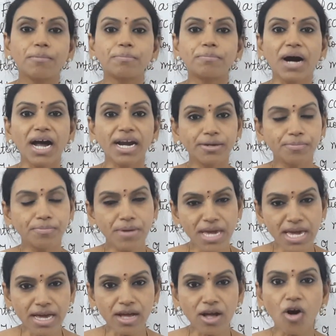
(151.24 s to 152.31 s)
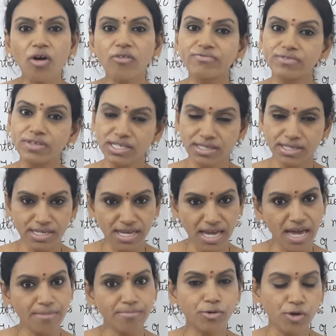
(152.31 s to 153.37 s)
Part B of this
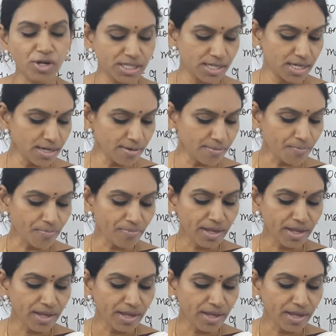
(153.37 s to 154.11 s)
same question.